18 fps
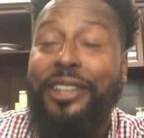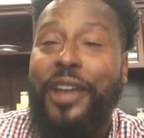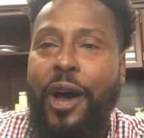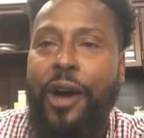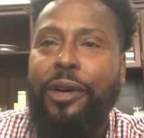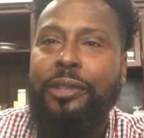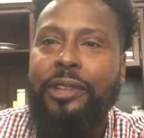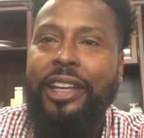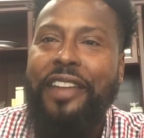
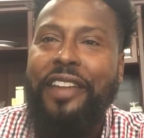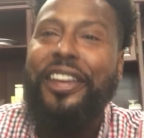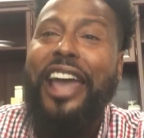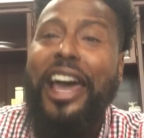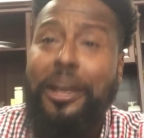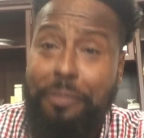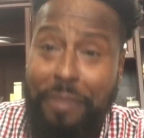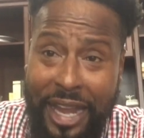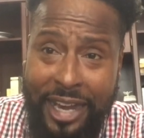No, if you
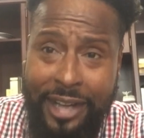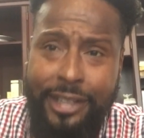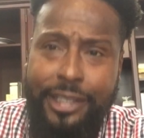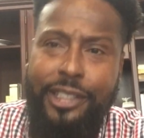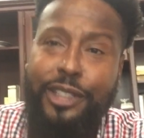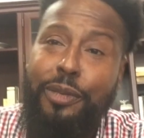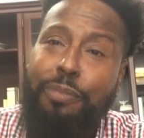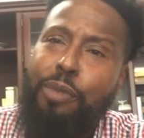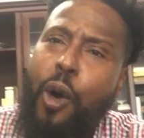got a
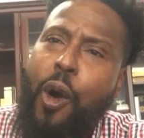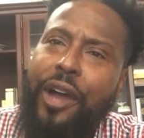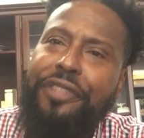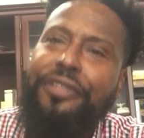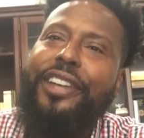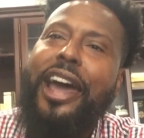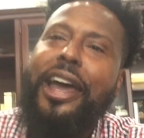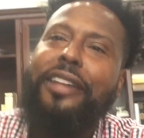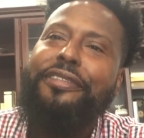penis, it's a boy.
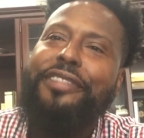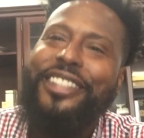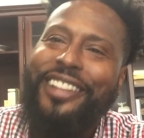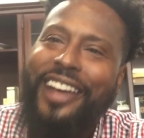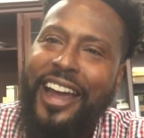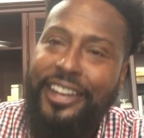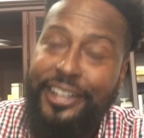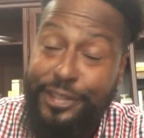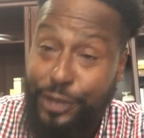If you got a
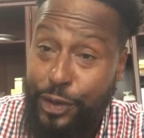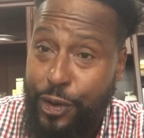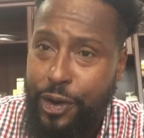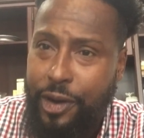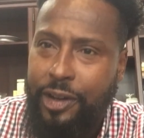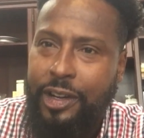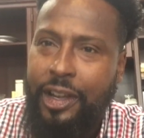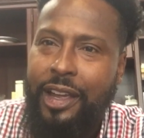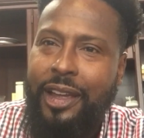vagina, it's a
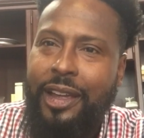girl.